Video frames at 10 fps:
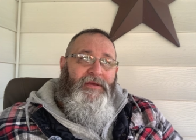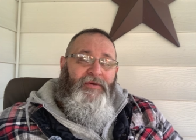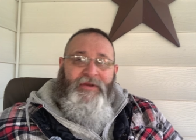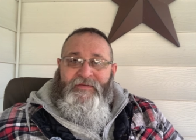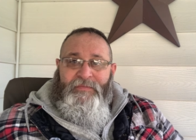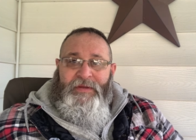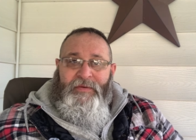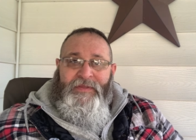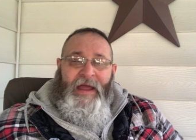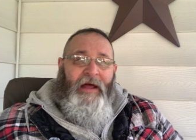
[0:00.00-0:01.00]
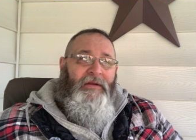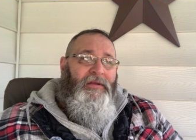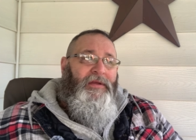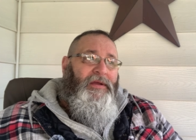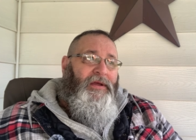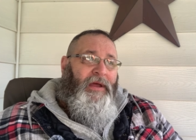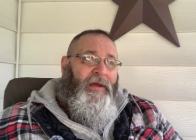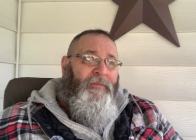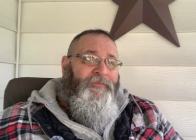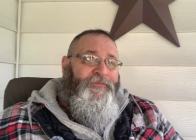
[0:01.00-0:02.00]
you'll never be without.
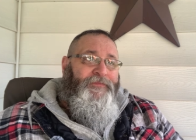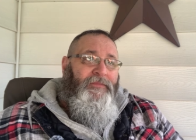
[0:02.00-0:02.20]
Um,